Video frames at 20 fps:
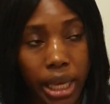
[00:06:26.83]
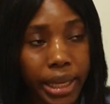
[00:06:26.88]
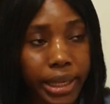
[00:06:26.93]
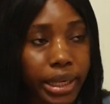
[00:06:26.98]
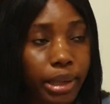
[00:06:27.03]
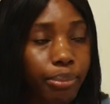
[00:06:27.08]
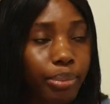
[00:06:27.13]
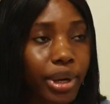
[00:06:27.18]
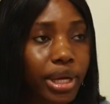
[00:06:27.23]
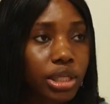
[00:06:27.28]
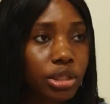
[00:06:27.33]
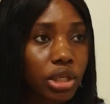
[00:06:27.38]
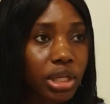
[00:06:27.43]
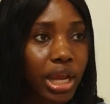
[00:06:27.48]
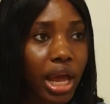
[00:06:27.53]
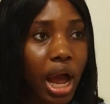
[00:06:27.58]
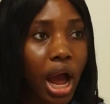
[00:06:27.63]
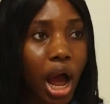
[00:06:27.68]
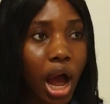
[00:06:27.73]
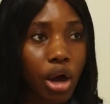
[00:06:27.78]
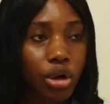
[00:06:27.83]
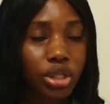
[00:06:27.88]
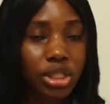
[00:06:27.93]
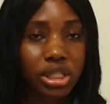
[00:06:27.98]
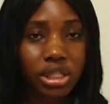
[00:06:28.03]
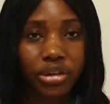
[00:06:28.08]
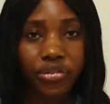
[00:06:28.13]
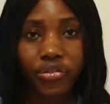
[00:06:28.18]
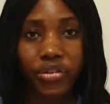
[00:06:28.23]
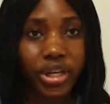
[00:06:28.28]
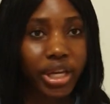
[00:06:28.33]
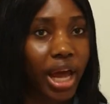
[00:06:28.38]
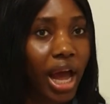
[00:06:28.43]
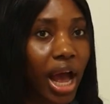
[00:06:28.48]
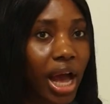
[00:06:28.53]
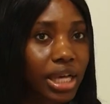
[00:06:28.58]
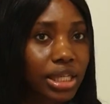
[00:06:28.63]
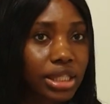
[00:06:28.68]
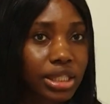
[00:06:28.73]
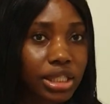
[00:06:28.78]
Depends on the house. If it
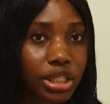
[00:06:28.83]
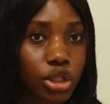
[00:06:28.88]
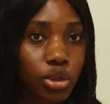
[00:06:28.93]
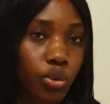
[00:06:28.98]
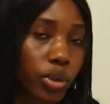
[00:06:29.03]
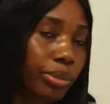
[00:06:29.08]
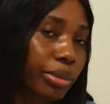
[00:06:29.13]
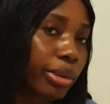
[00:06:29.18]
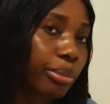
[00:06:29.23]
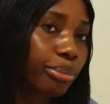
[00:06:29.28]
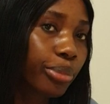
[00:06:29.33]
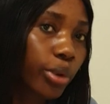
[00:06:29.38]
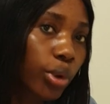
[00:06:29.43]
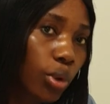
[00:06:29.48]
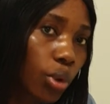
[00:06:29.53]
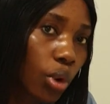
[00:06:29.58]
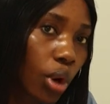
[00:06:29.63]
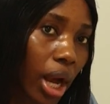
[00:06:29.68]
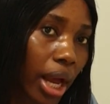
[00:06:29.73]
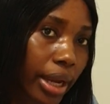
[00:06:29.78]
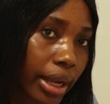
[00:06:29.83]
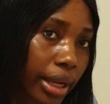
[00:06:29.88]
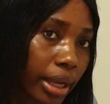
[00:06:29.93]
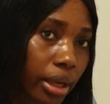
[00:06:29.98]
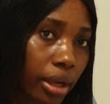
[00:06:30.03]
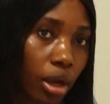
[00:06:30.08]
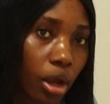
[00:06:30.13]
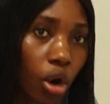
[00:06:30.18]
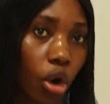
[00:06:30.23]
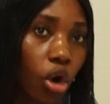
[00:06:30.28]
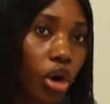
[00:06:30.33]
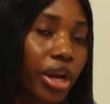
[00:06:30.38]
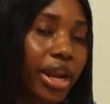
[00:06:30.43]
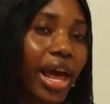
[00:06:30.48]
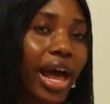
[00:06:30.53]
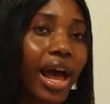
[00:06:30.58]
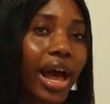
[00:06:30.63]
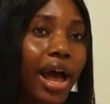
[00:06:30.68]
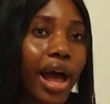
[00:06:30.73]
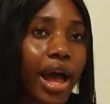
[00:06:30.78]
has a swimming pool and
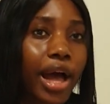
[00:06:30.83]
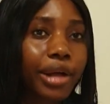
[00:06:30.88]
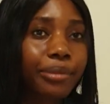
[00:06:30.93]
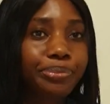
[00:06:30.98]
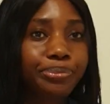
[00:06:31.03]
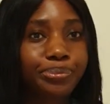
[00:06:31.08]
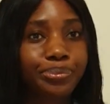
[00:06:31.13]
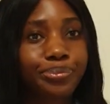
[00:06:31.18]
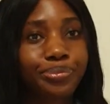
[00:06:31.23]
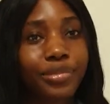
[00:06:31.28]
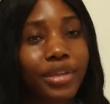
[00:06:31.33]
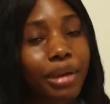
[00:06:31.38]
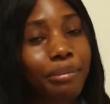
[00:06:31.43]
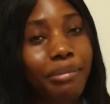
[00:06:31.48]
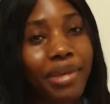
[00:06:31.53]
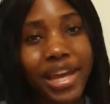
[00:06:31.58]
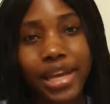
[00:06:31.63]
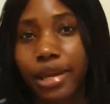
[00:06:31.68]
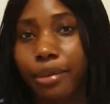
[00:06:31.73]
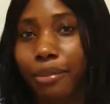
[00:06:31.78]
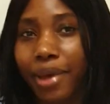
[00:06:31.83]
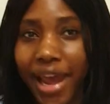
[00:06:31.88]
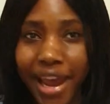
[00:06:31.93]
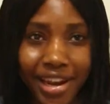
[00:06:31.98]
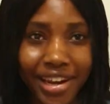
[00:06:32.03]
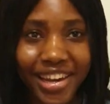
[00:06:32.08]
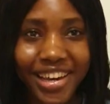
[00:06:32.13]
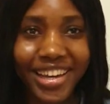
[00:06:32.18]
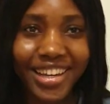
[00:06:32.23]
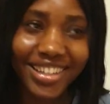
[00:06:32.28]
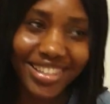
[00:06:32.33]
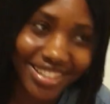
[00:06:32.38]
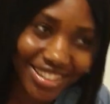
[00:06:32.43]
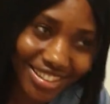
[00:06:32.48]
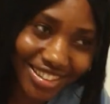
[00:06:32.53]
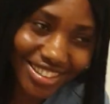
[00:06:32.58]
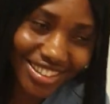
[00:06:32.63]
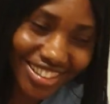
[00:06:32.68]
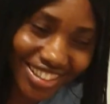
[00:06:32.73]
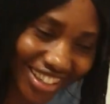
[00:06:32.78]
other mede,
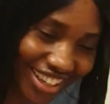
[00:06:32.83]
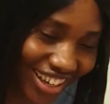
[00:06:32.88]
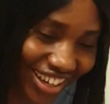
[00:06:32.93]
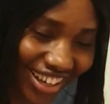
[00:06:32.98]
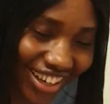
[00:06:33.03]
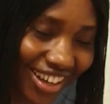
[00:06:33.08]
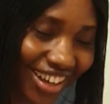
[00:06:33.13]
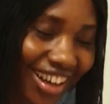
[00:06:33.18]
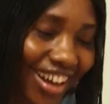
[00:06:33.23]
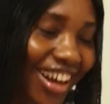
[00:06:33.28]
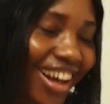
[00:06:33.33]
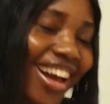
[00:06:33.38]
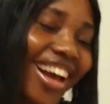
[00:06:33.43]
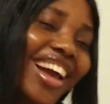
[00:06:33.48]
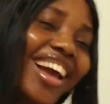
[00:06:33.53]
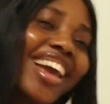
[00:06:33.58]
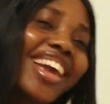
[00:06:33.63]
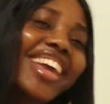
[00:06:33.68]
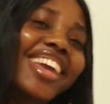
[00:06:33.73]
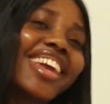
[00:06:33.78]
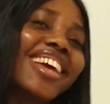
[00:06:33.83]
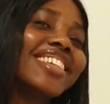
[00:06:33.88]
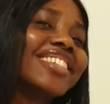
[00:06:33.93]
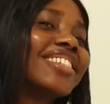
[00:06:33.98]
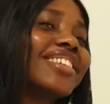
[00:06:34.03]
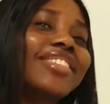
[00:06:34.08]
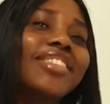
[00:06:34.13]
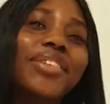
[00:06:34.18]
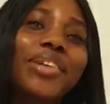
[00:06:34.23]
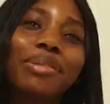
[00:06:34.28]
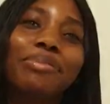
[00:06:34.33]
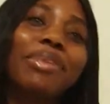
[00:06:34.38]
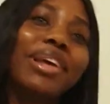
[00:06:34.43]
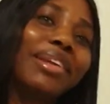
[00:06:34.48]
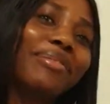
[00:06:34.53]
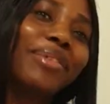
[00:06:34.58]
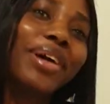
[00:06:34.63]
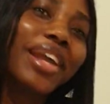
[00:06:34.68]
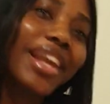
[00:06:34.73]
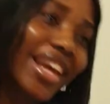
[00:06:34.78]
you guys don't know what
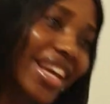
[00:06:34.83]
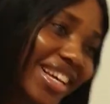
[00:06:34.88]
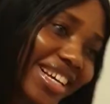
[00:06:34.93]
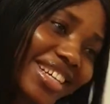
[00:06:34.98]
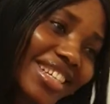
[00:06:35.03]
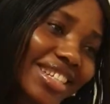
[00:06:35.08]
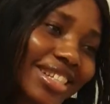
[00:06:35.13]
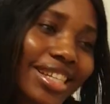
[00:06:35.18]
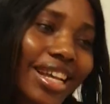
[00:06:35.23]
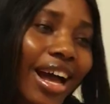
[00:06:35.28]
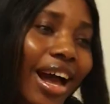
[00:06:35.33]
mede is.